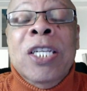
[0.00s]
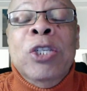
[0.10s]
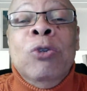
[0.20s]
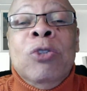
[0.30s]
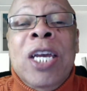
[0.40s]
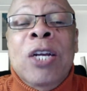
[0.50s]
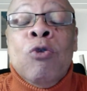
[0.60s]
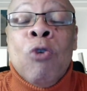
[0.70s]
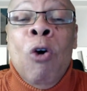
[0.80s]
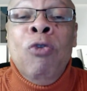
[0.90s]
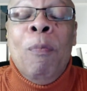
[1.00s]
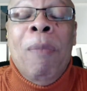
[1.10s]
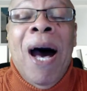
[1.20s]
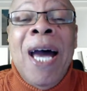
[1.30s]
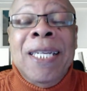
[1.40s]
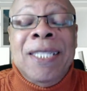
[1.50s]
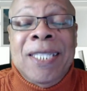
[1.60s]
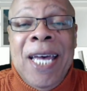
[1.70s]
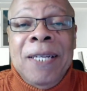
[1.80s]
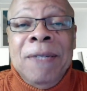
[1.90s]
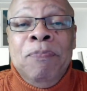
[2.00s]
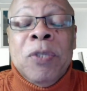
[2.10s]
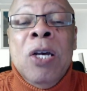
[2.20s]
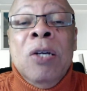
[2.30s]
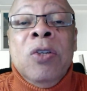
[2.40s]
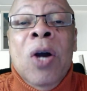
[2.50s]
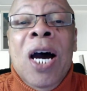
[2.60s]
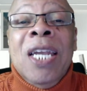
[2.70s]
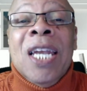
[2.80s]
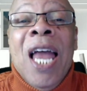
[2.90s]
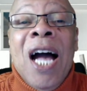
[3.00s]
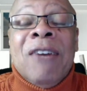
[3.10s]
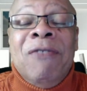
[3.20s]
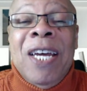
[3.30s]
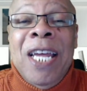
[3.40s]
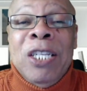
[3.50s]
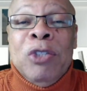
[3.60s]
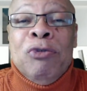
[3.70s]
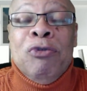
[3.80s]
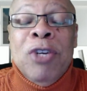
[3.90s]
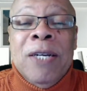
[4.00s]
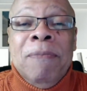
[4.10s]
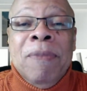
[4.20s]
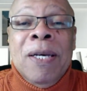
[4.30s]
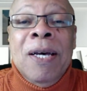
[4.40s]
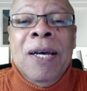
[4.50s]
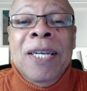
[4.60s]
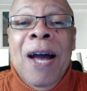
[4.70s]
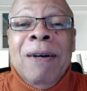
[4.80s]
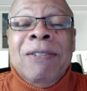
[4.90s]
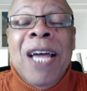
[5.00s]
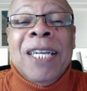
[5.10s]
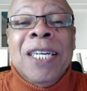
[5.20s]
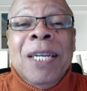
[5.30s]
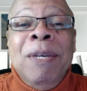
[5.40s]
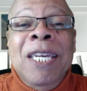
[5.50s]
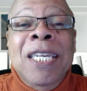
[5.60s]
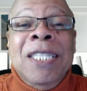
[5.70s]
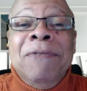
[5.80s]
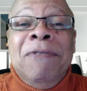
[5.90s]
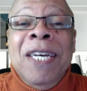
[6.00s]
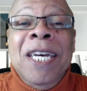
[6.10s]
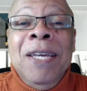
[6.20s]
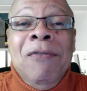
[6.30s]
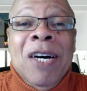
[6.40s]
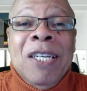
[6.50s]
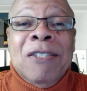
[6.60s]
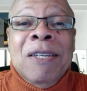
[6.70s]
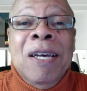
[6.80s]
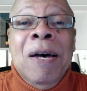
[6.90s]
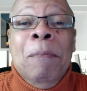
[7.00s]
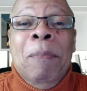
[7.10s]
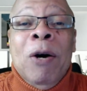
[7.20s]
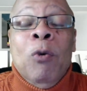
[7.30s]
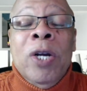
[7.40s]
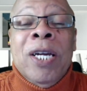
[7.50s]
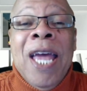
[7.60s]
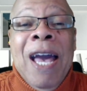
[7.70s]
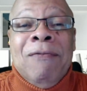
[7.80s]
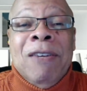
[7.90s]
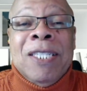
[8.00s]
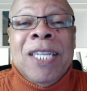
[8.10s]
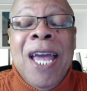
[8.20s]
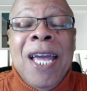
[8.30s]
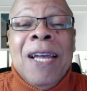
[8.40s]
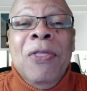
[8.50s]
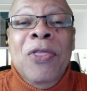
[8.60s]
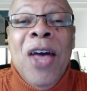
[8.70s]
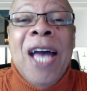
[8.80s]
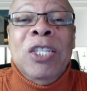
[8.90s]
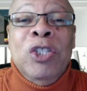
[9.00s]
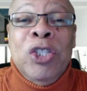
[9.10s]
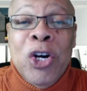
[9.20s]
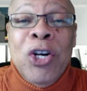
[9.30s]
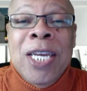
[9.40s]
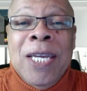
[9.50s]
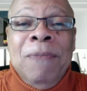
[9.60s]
use a growth mindset to unlock financial freedom. Now, it's not going to be easy for any of us, but we're going to have to take that journey.